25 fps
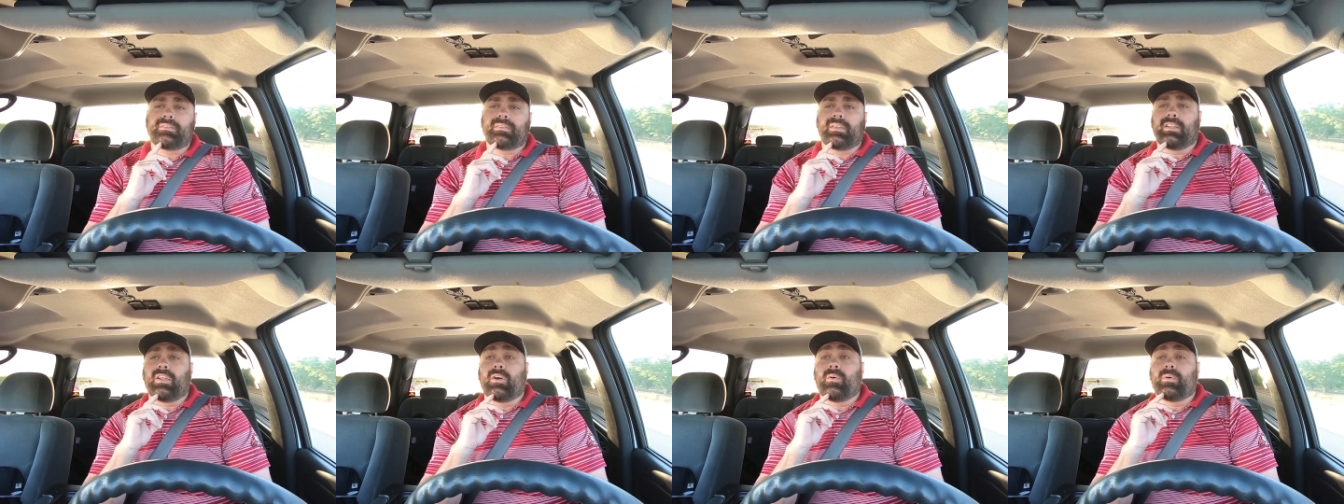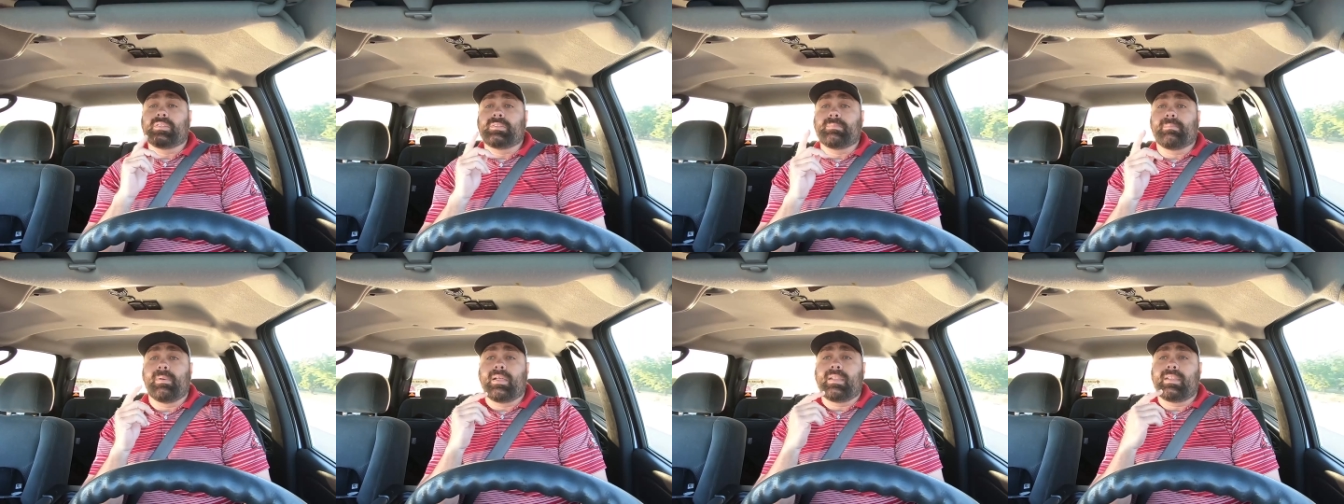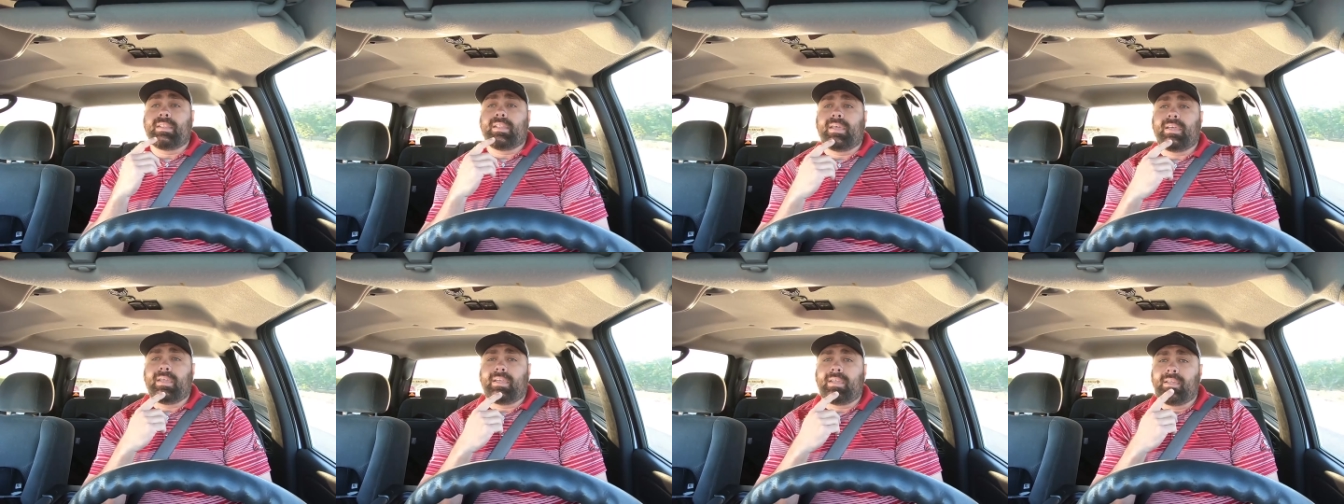I know it's
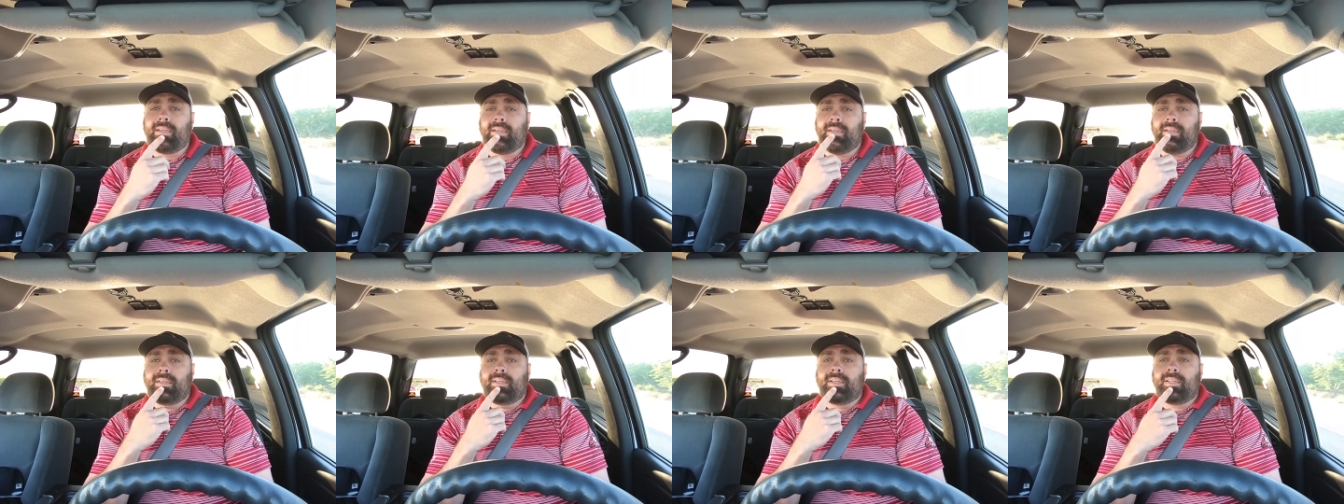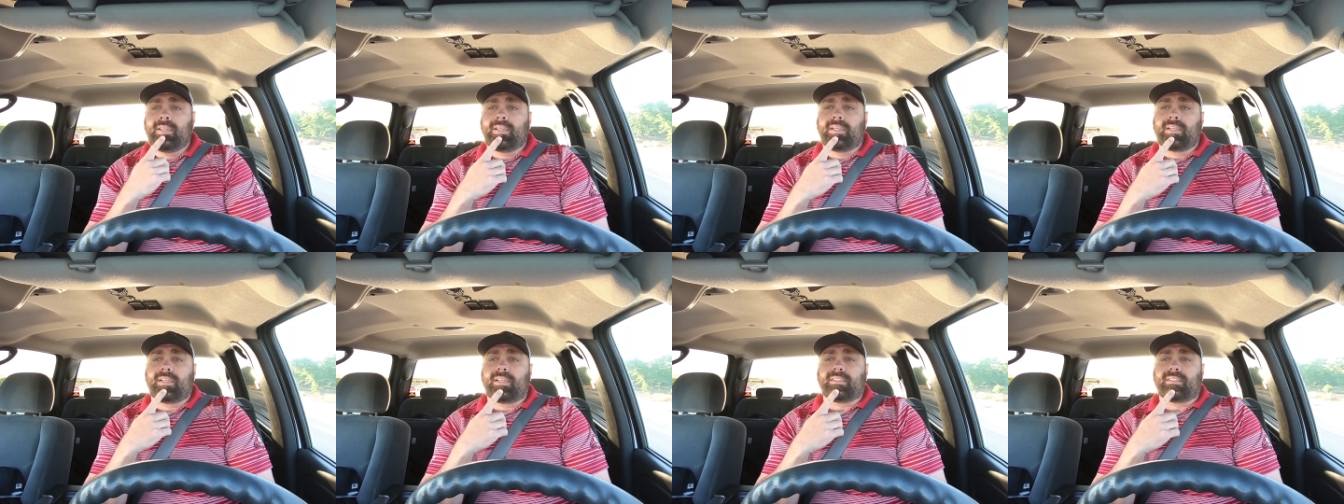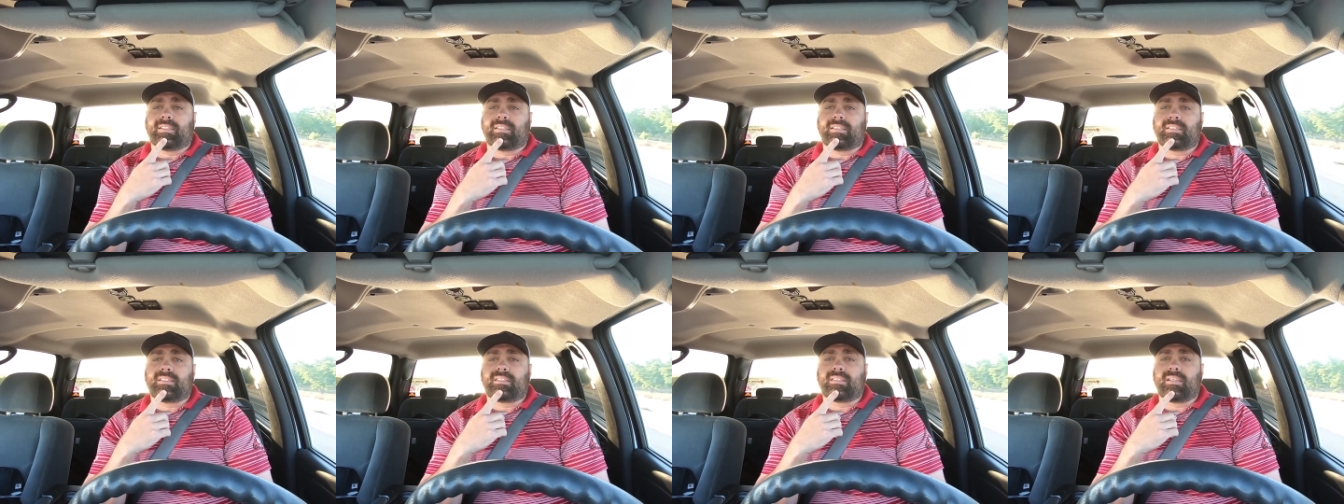Monday
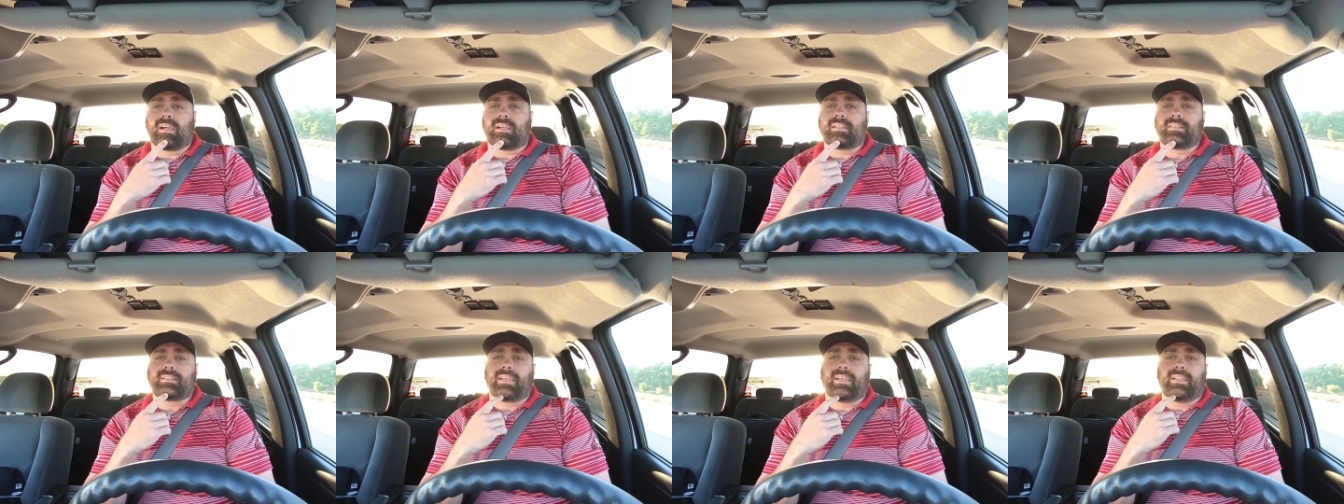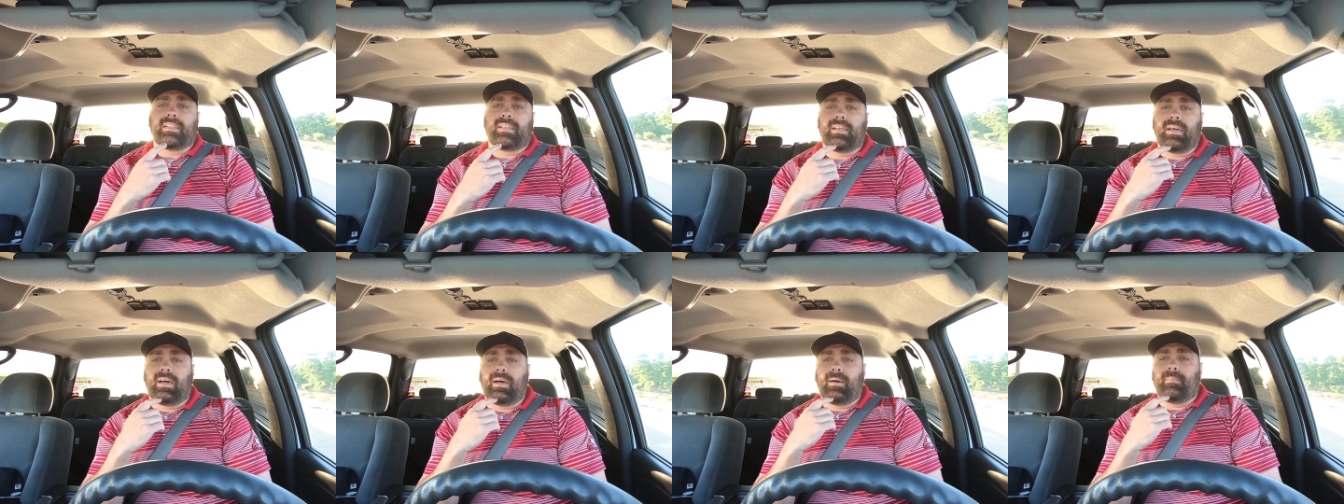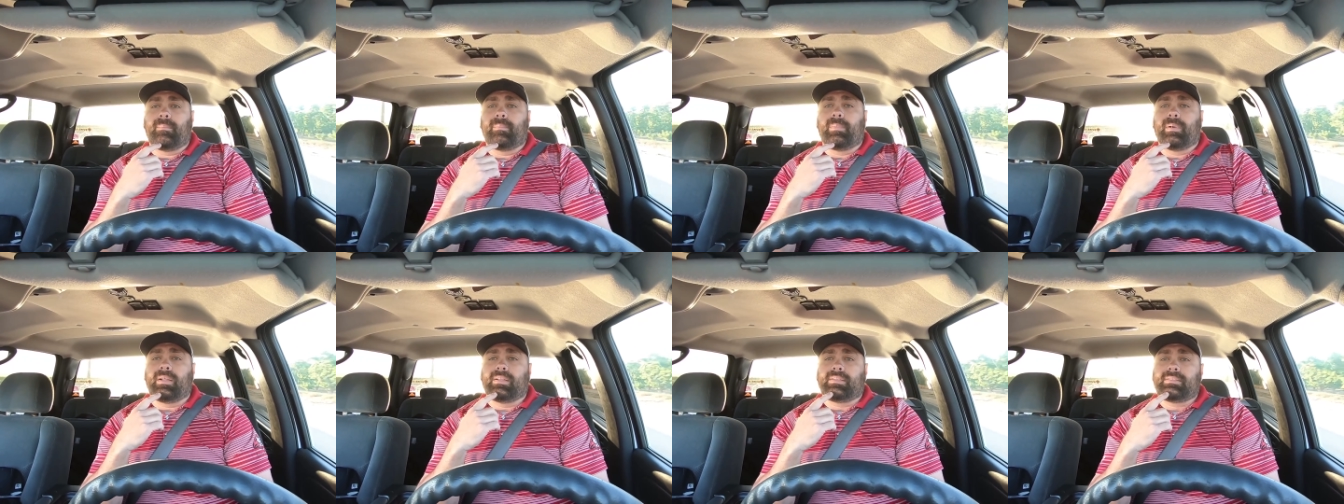because it sucks getting
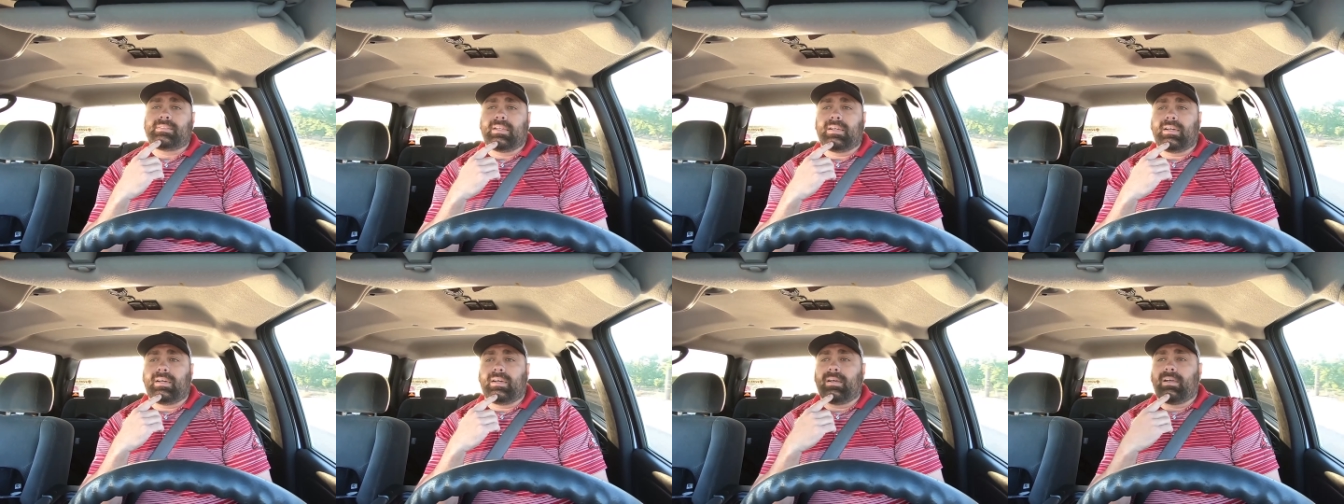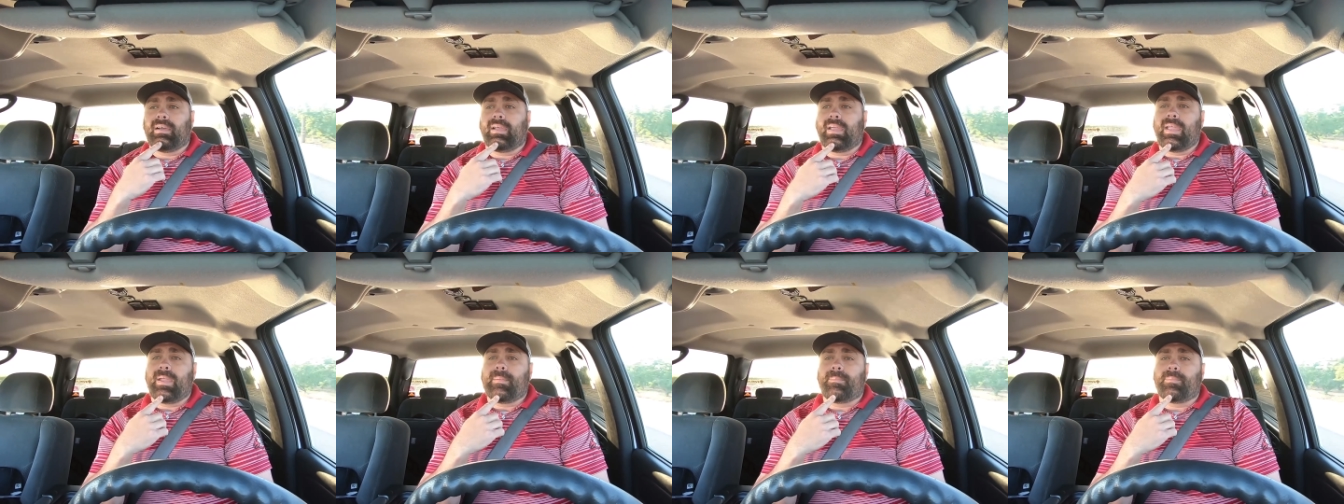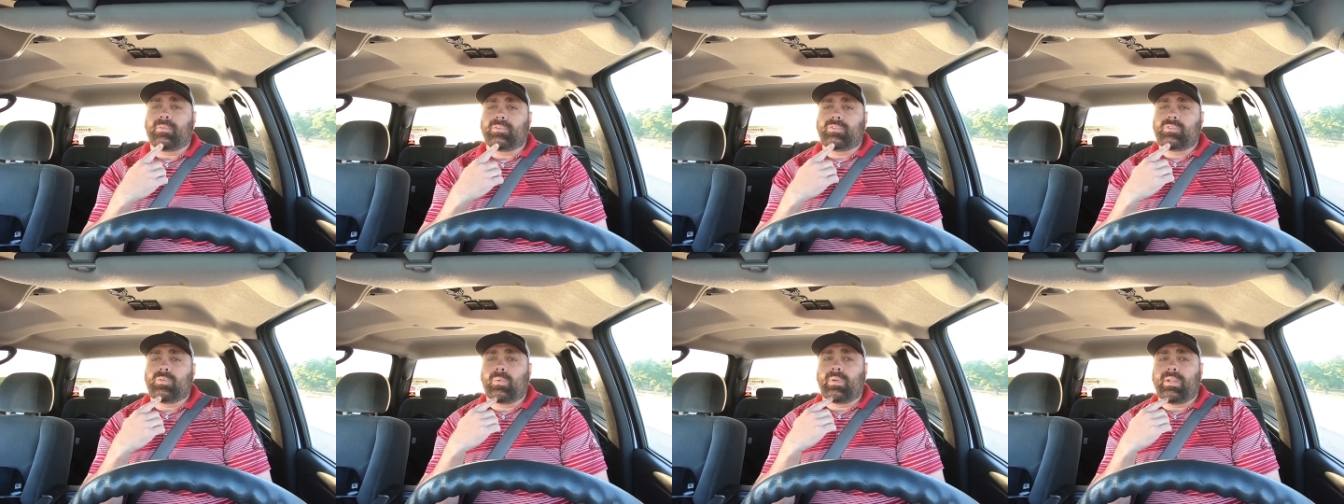up, but
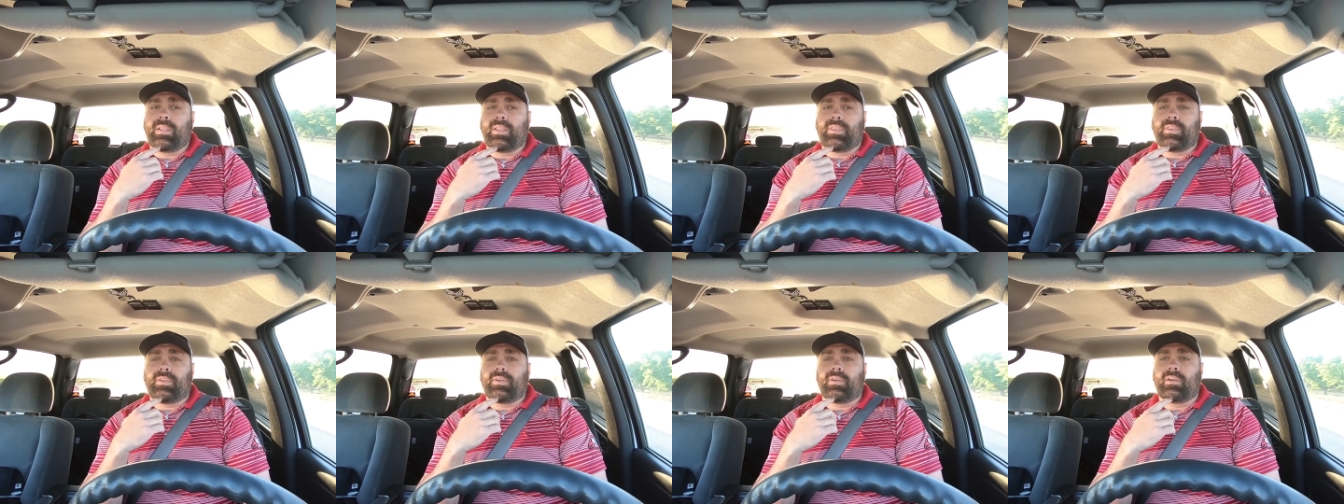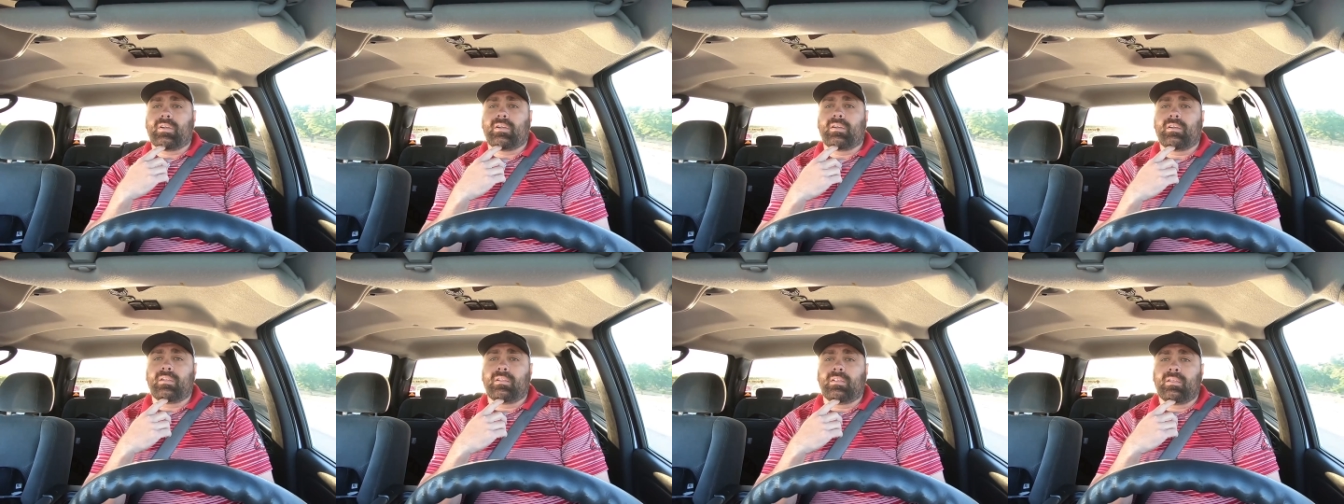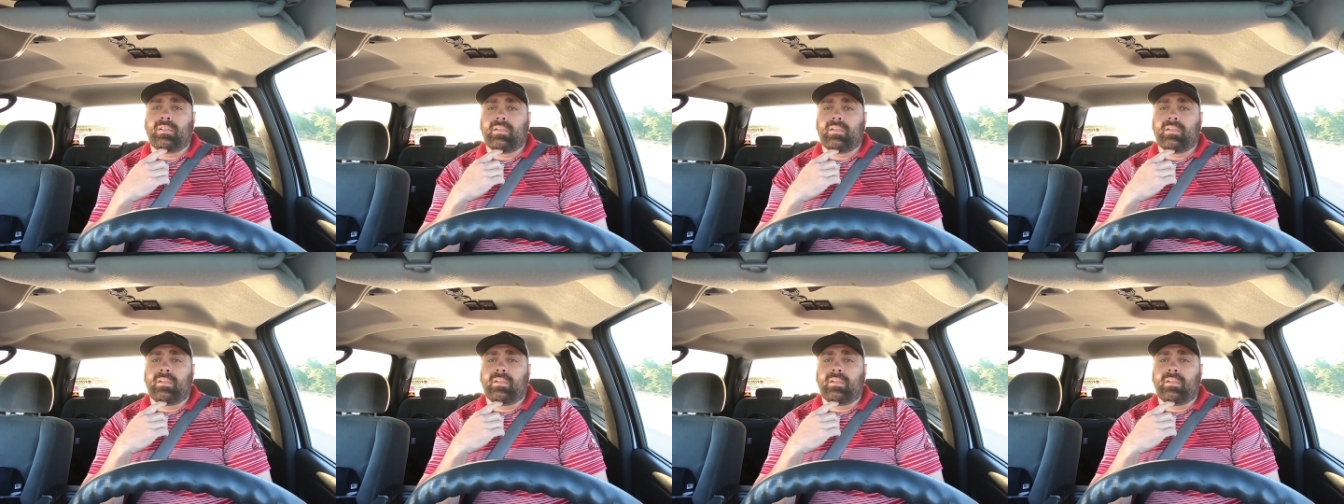April 23rd.